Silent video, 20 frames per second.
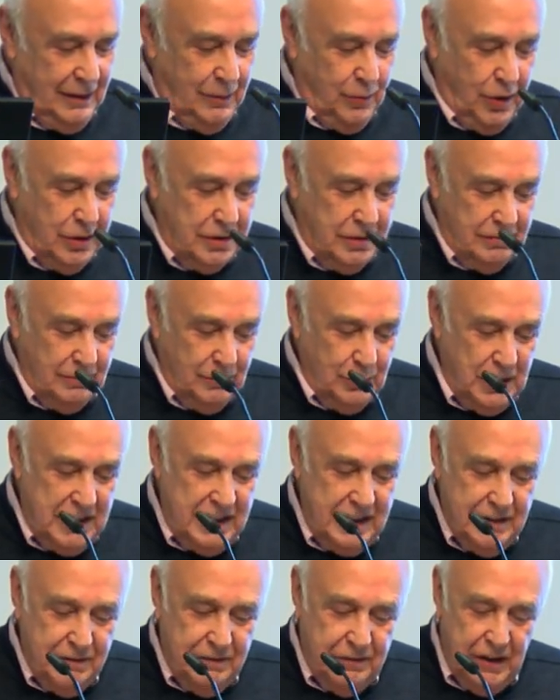What would
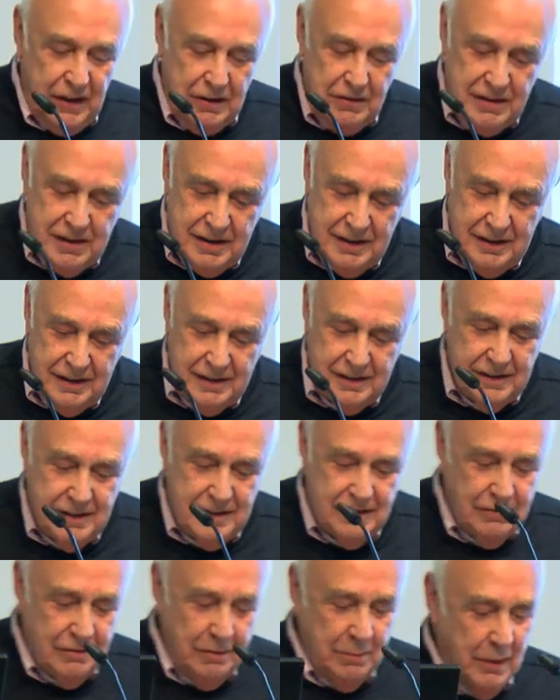he have voted
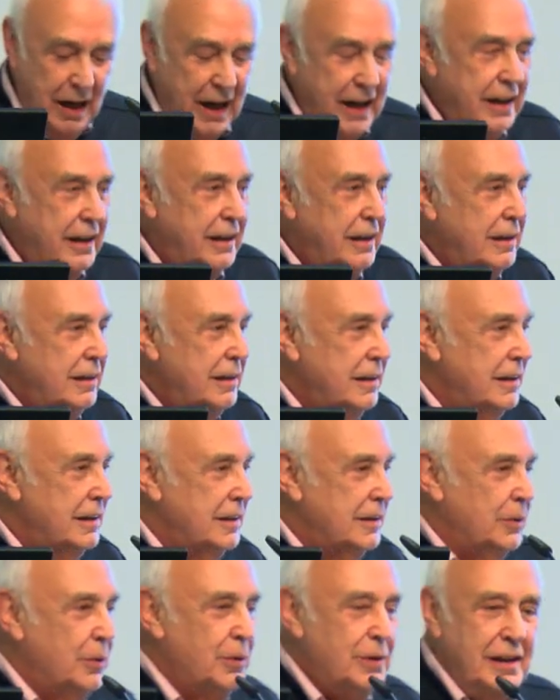to remain
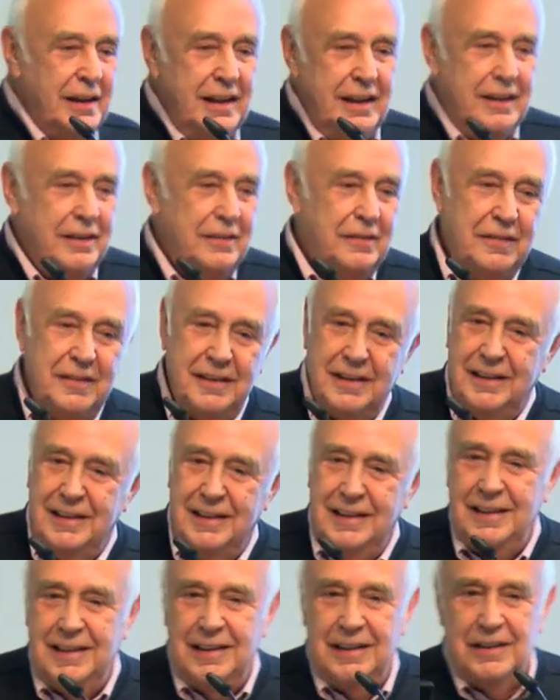or leave the
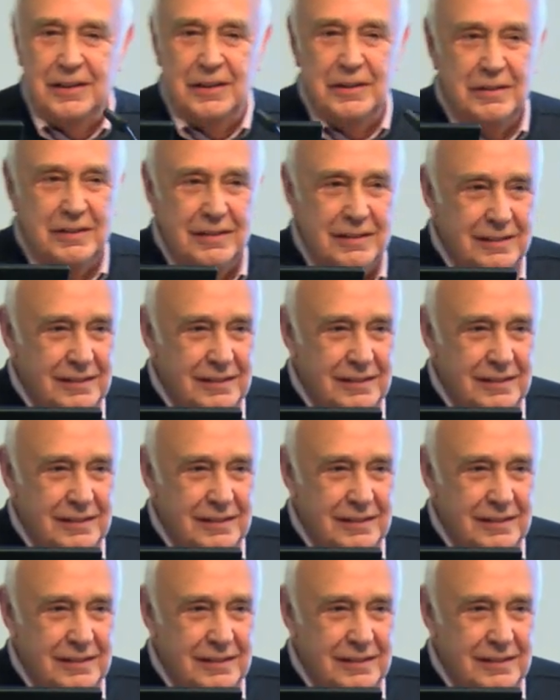EU?